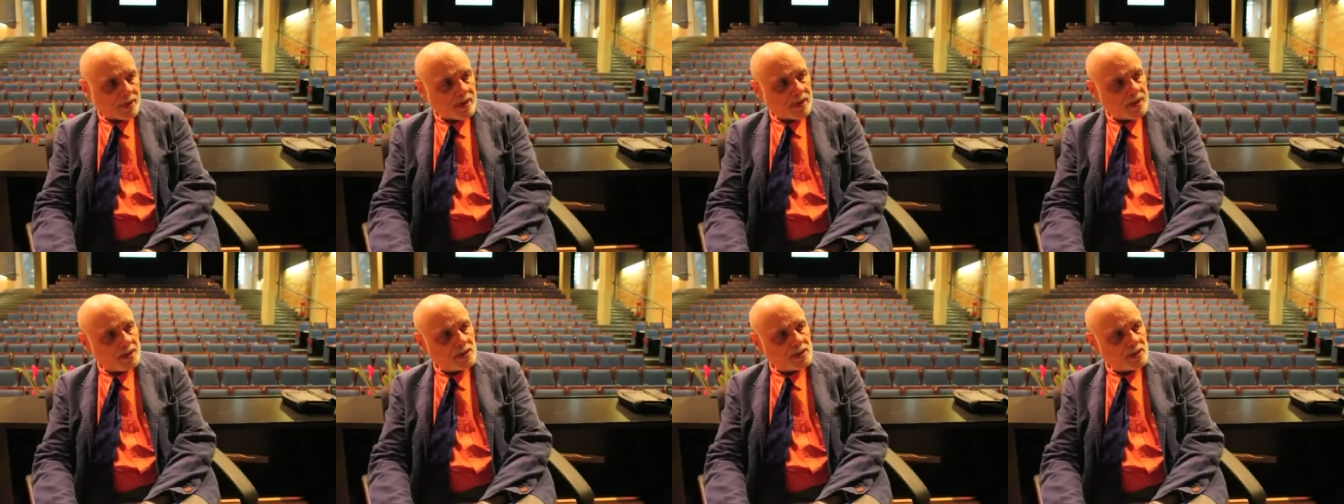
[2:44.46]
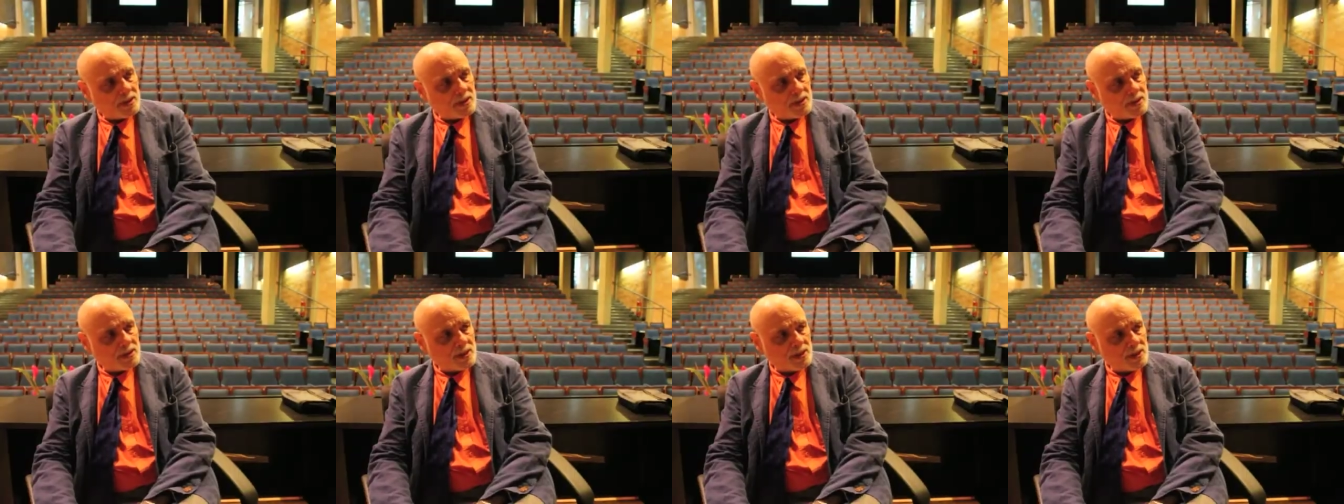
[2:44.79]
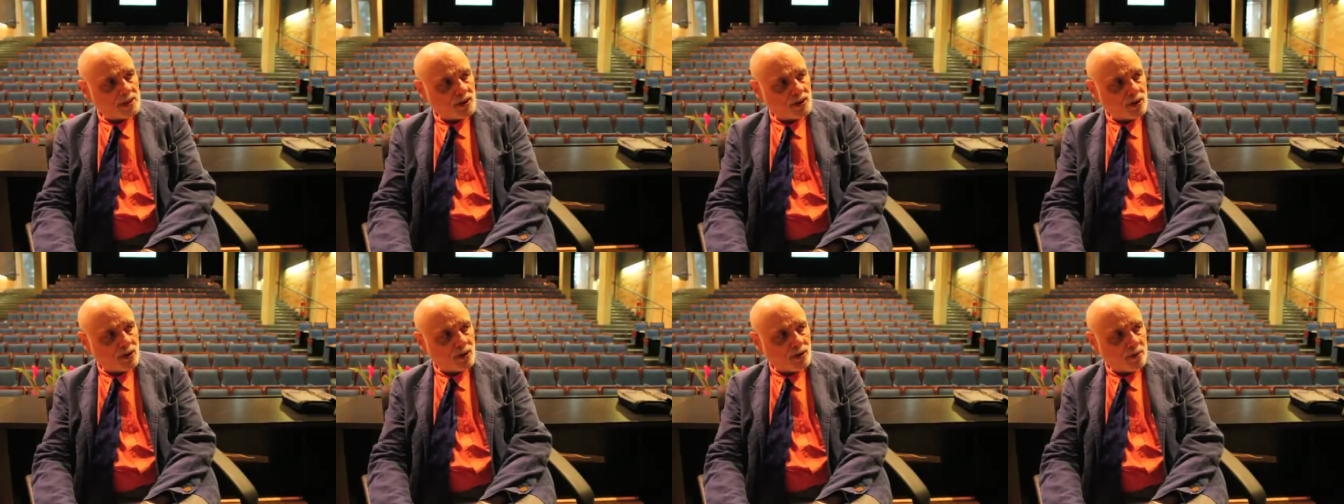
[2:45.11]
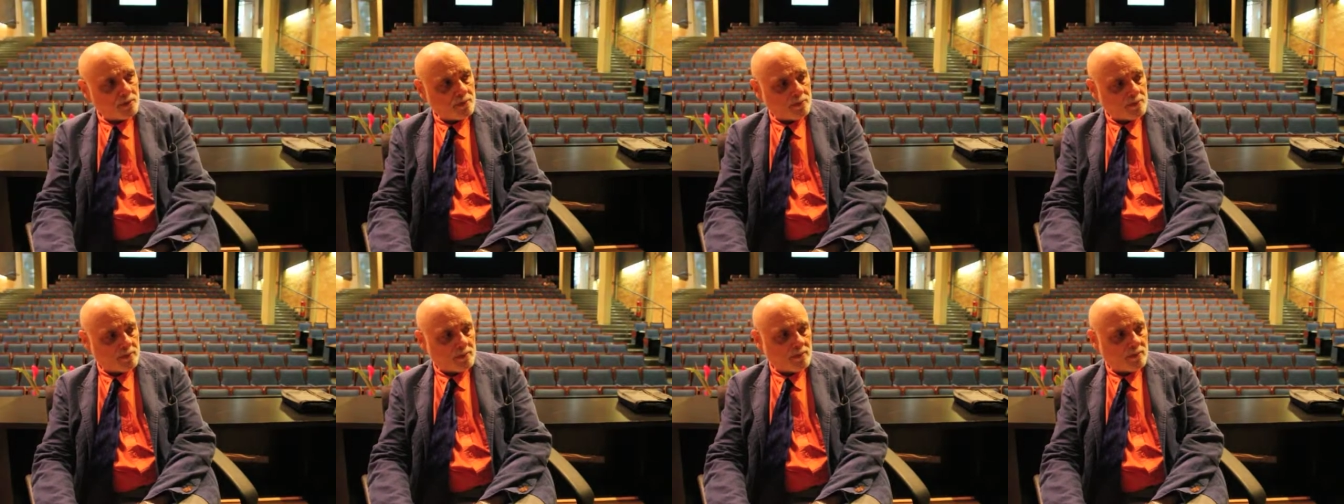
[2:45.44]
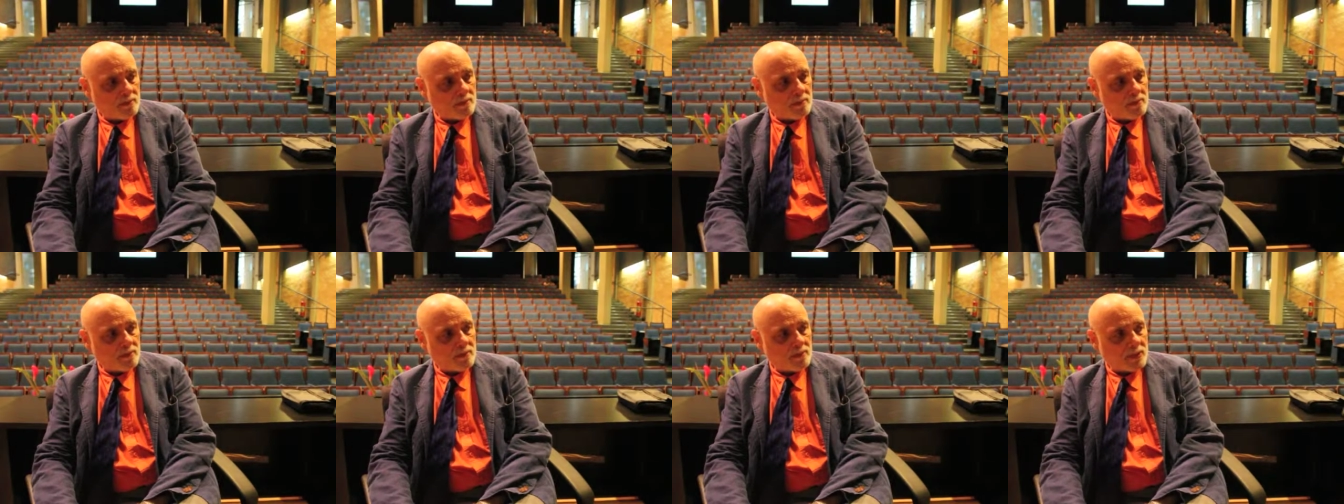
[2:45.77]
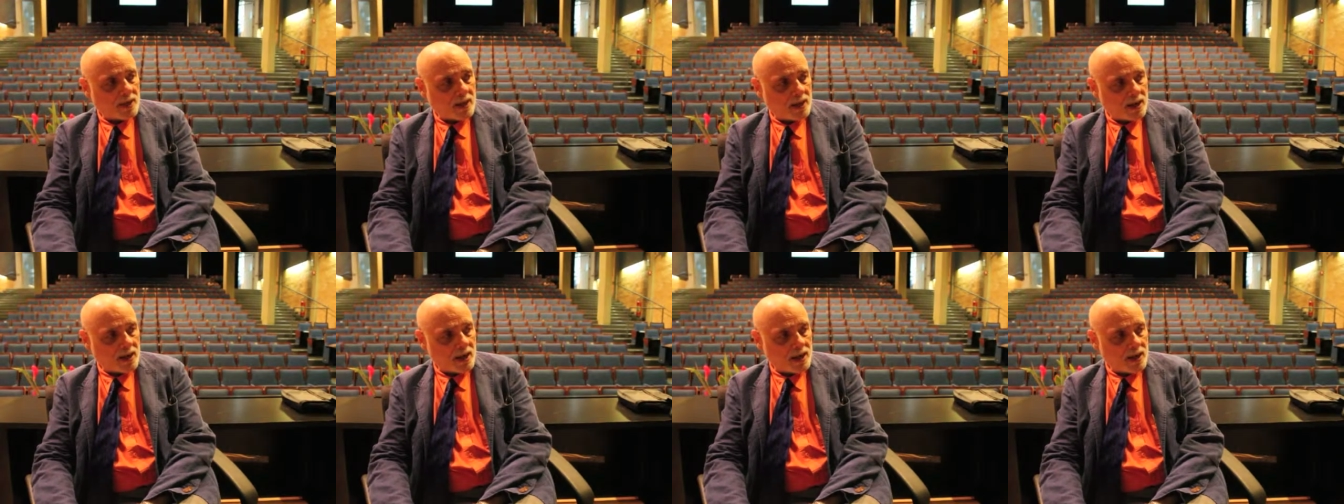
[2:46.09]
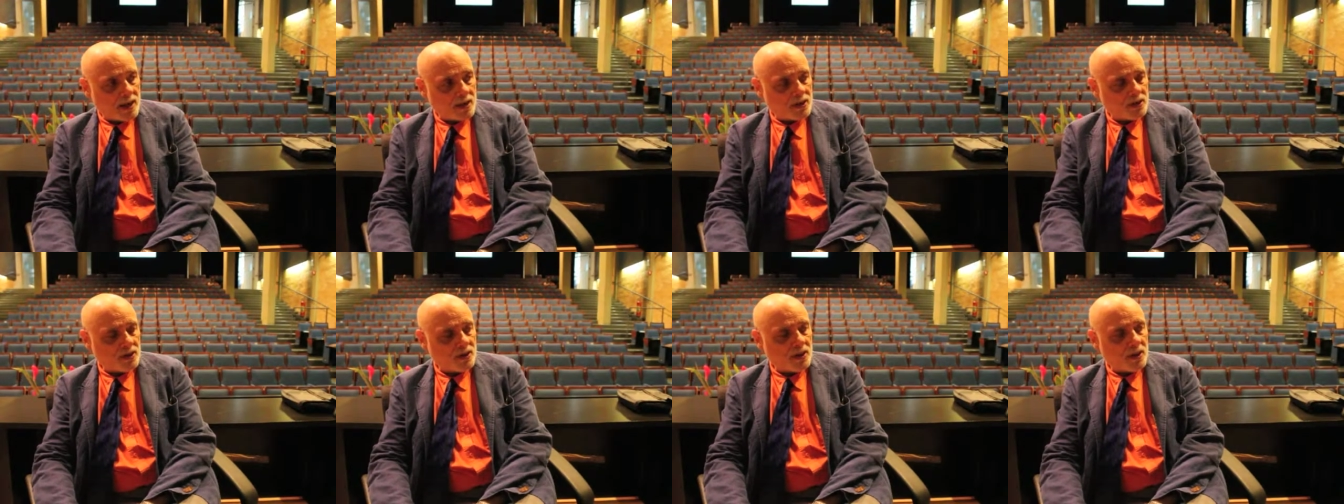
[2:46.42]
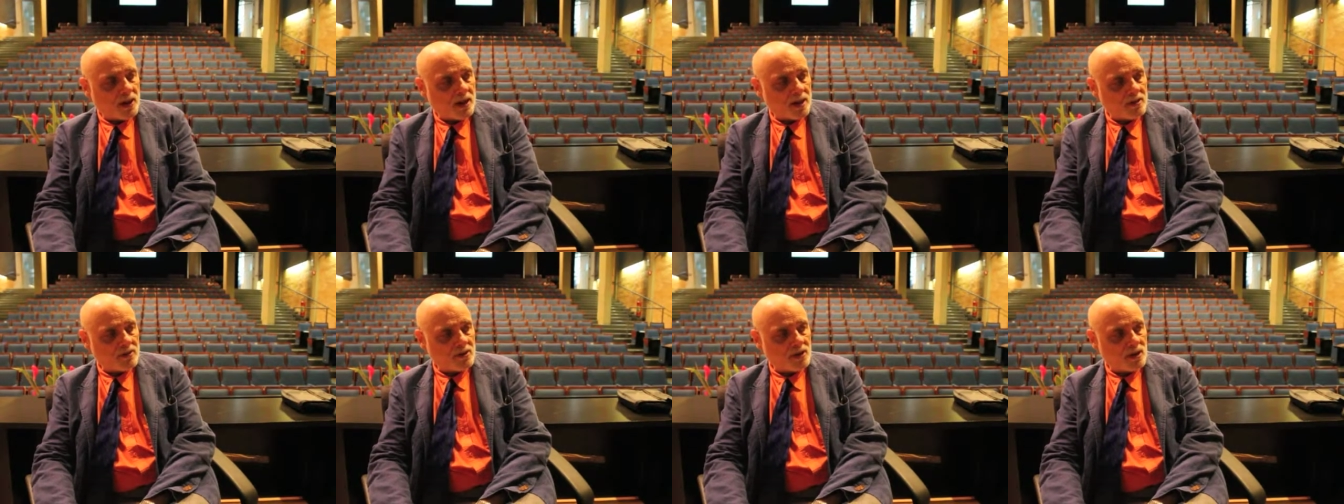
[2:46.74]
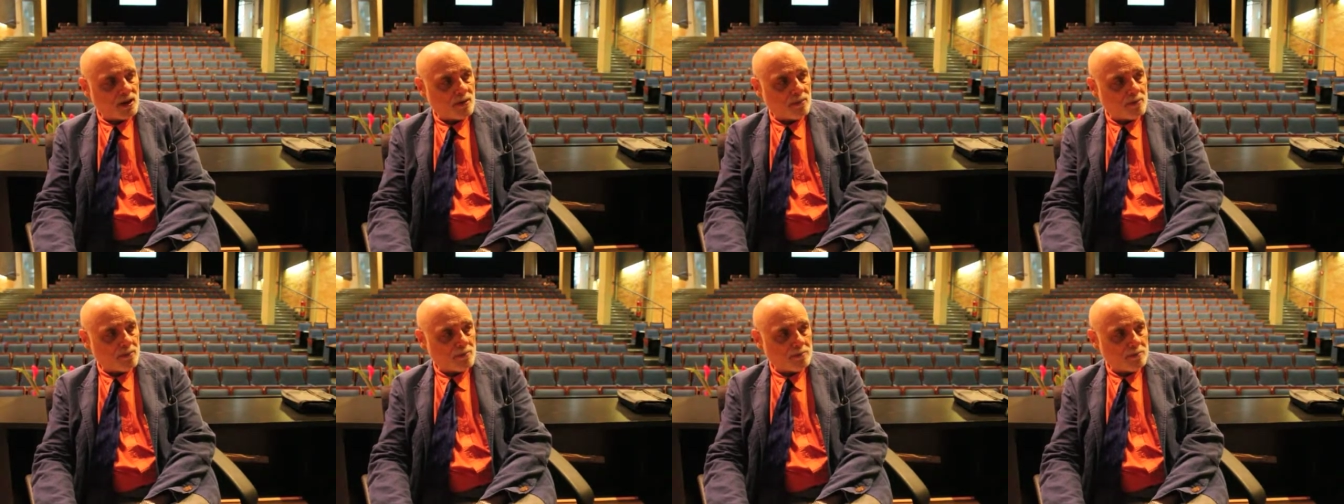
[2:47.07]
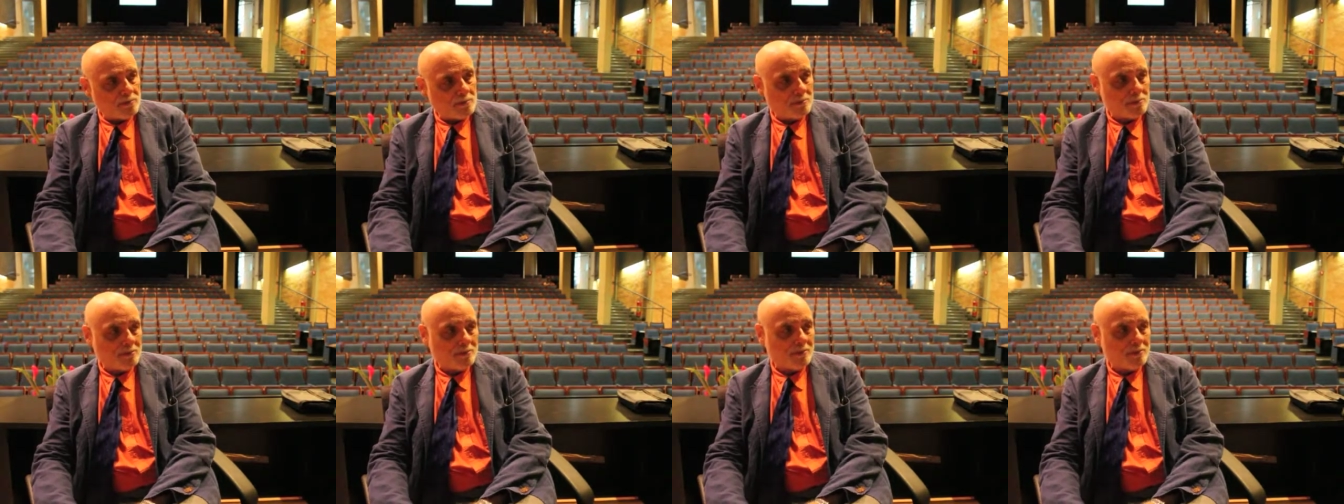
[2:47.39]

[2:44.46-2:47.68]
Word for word: It's a system that has to have some